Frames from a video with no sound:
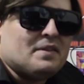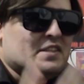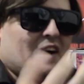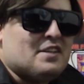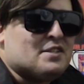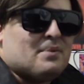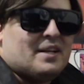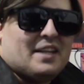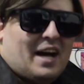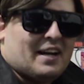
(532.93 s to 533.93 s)
So I just went
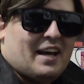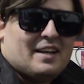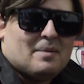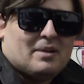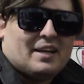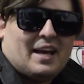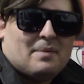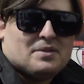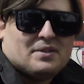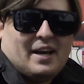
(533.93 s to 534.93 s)
to the arcade and I played
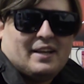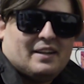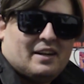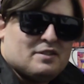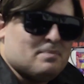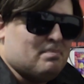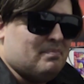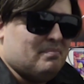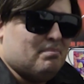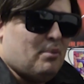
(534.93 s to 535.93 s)
games all day, and then I just
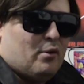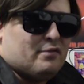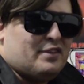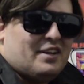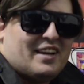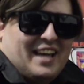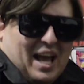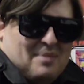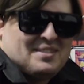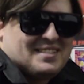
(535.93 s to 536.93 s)
bought video
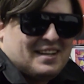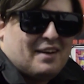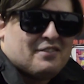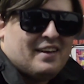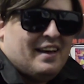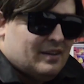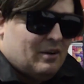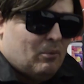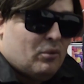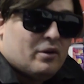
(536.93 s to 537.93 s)
game stuff.
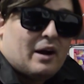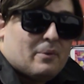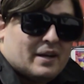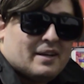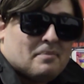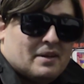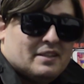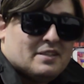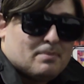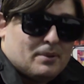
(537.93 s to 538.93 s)
Would I recommend
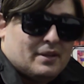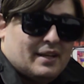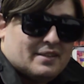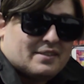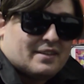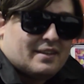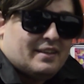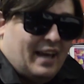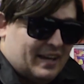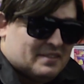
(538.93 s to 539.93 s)
this burlesque?
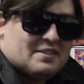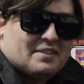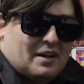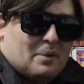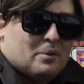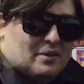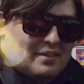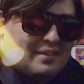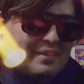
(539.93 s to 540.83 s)
Yes, I would.